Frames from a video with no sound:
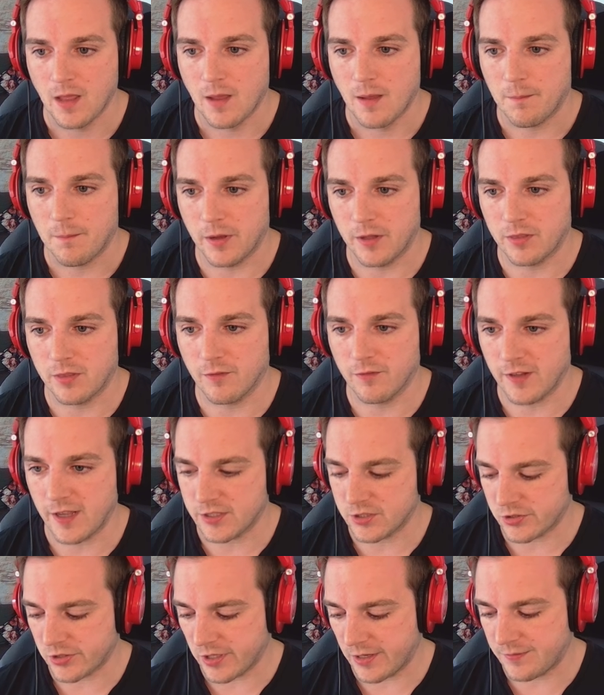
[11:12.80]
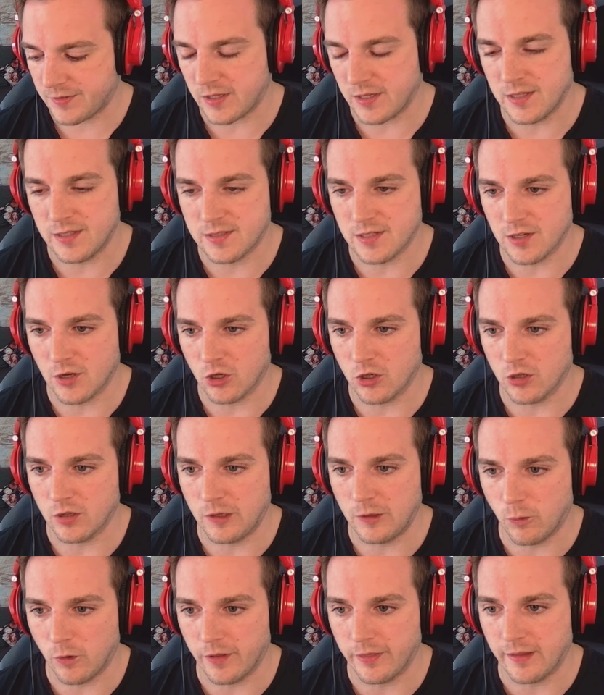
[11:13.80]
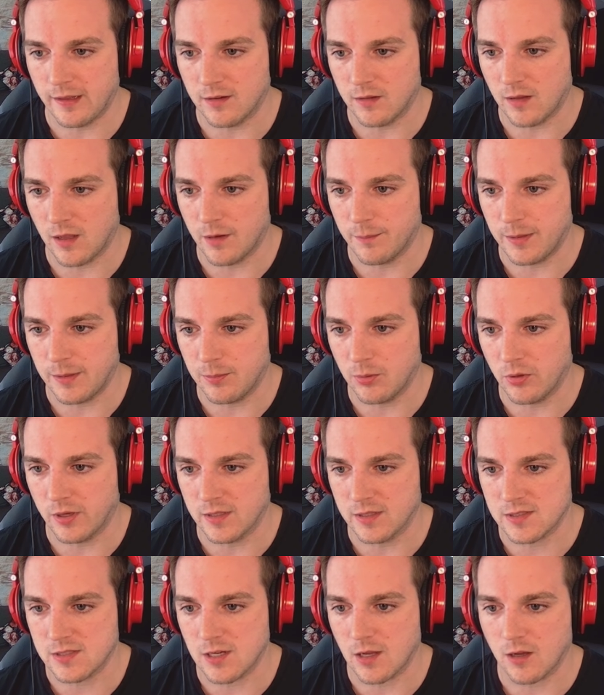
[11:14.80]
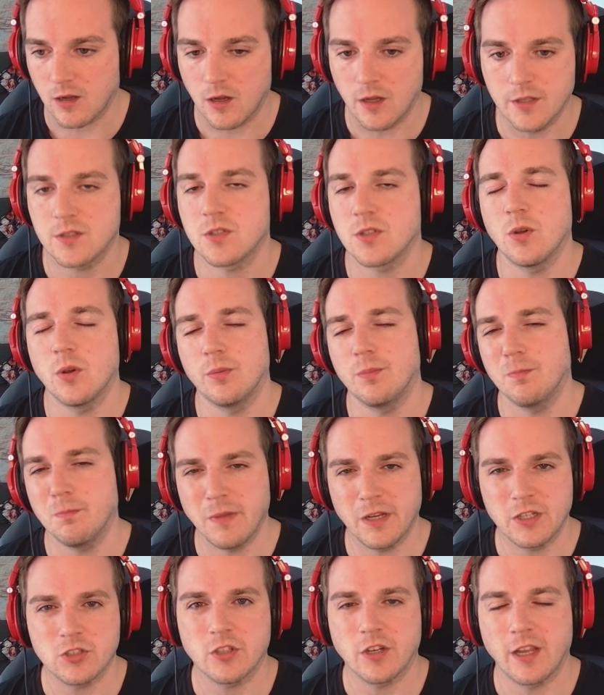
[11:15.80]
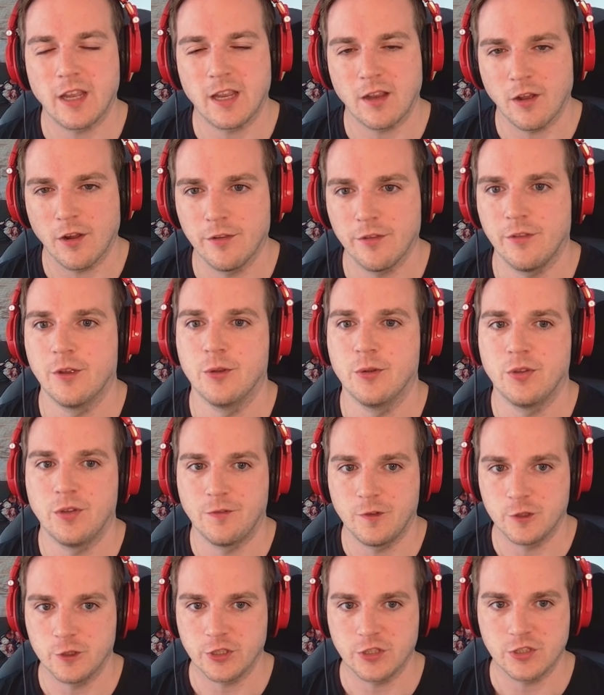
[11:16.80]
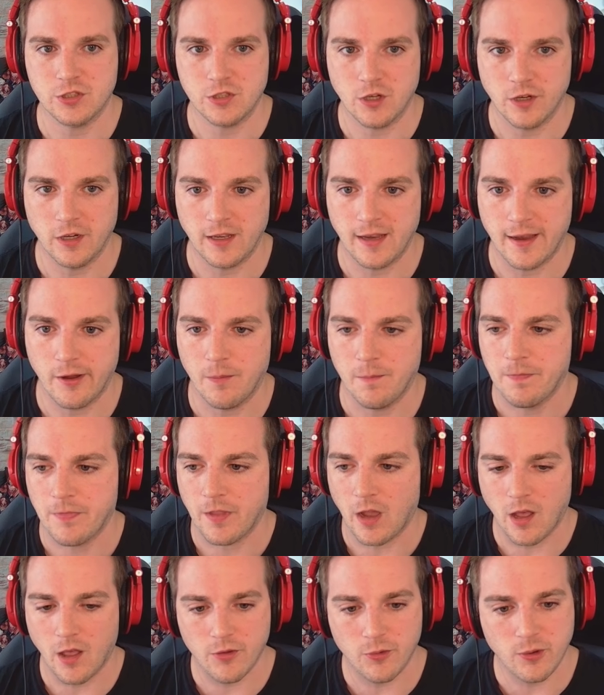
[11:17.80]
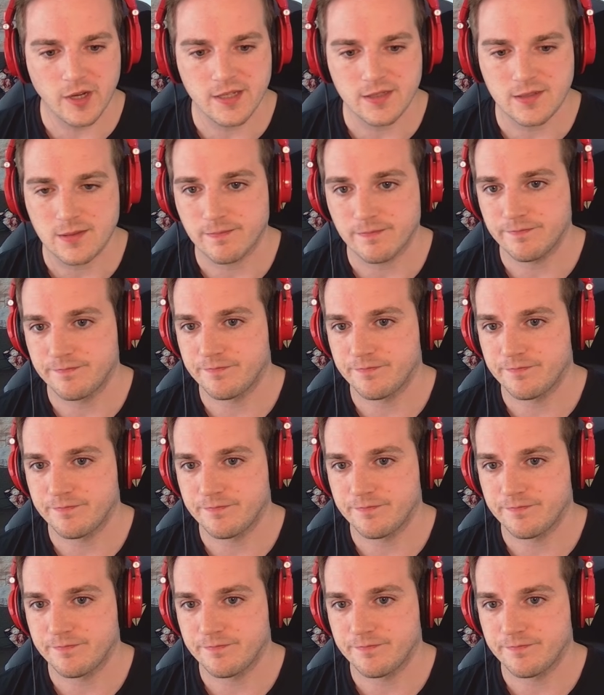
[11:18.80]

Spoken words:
but the flash drives is an early one that a lot of people get stuck on. So make sure to hang on to those if you're just starting out. Otherwise,